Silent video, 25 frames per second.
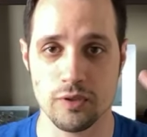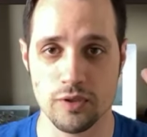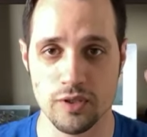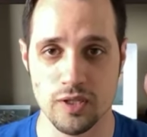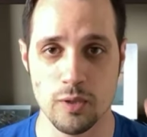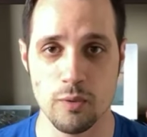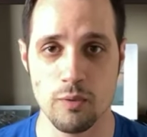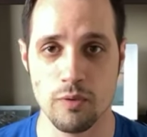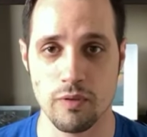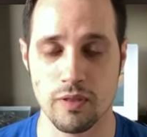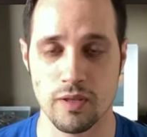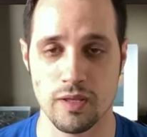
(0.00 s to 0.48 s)

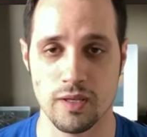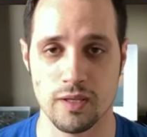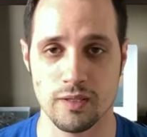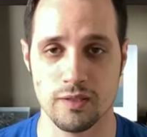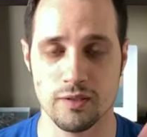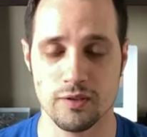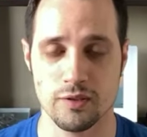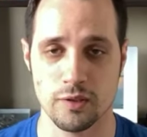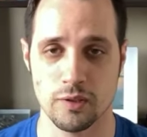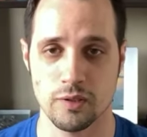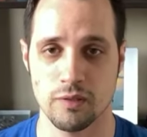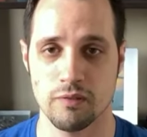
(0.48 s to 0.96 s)
two
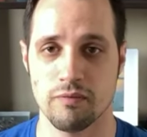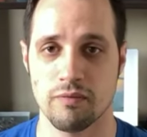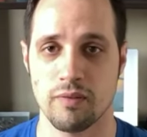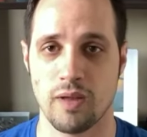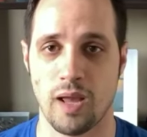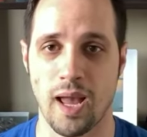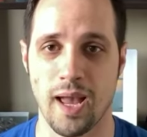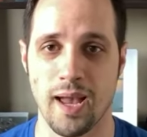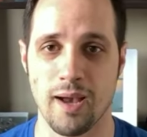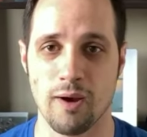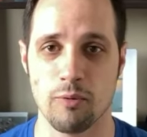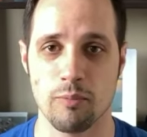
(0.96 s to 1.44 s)
things of
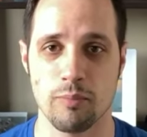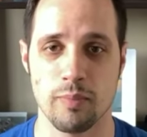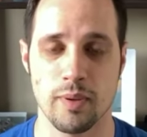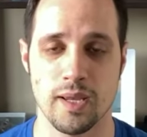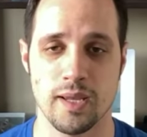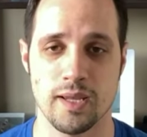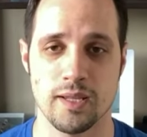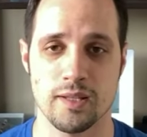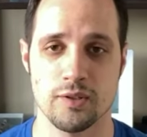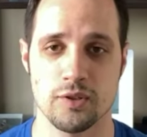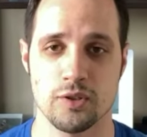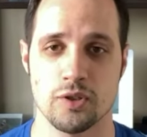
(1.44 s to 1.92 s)
how
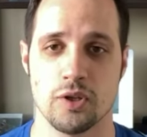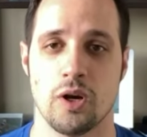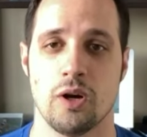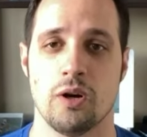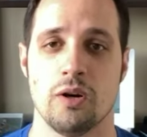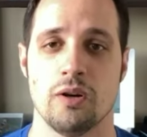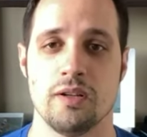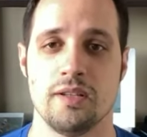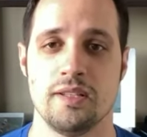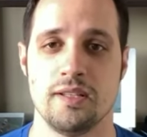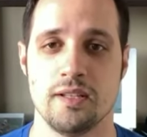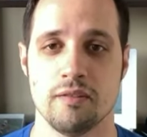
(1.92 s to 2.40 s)
bands
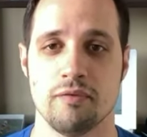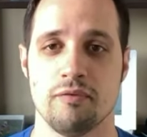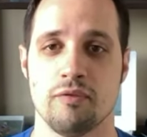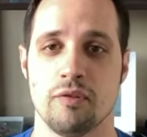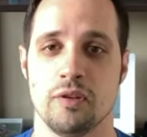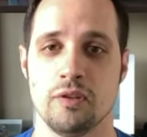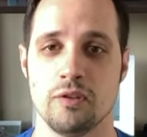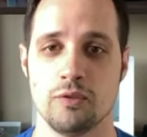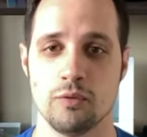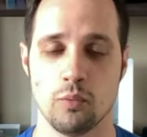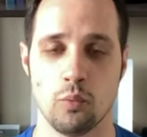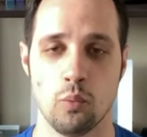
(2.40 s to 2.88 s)
are
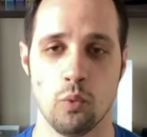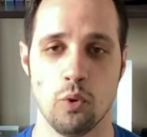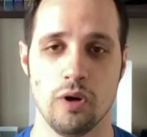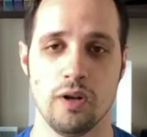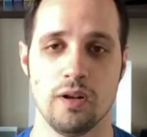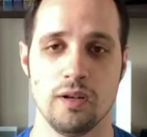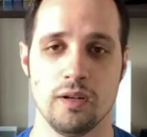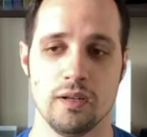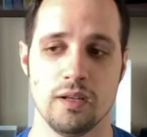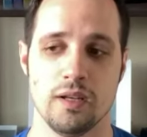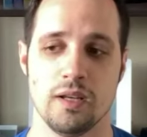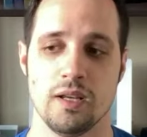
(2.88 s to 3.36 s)
different.
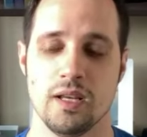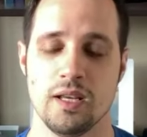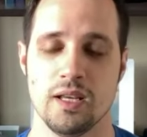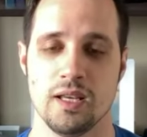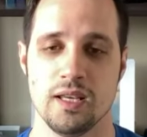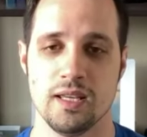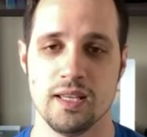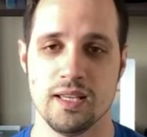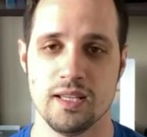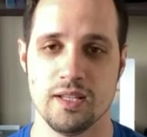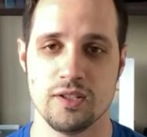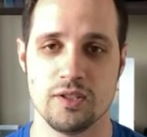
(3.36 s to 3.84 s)
One
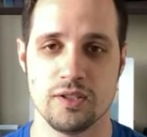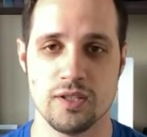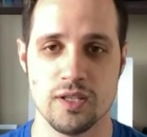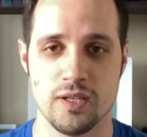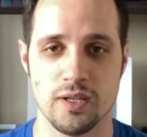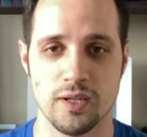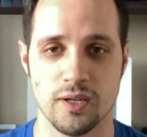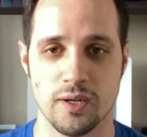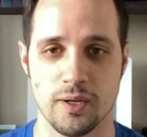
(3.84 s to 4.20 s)
is the